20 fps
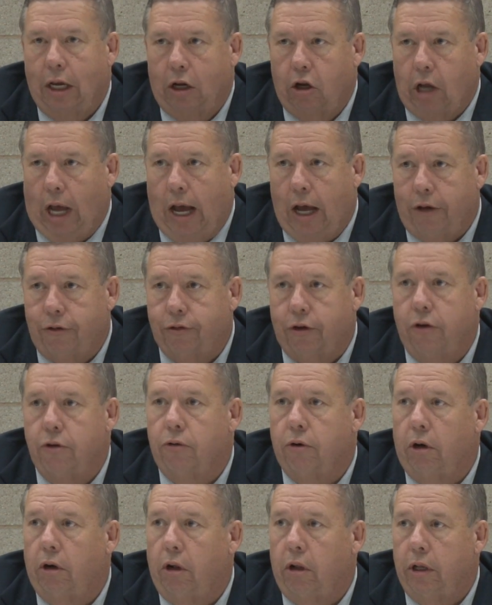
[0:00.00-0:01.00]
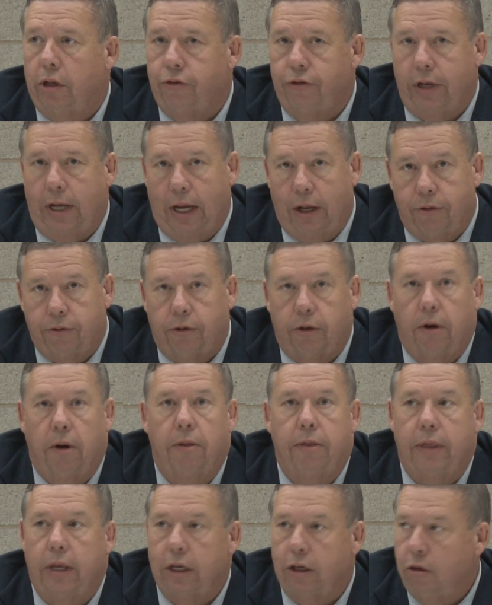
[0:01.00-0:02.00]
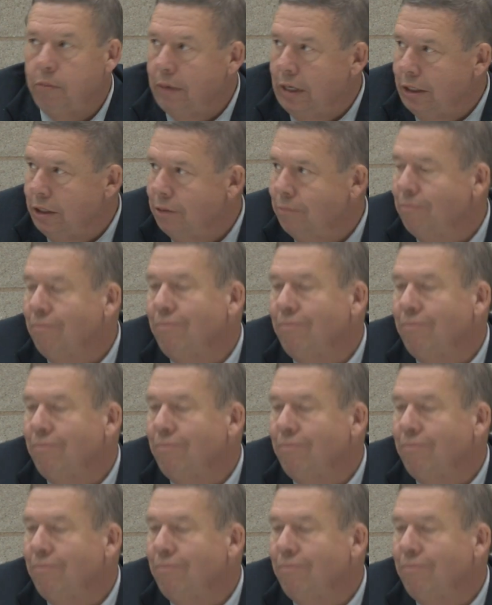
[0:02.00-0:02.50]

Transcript: Cost control is the answer. Thank you much.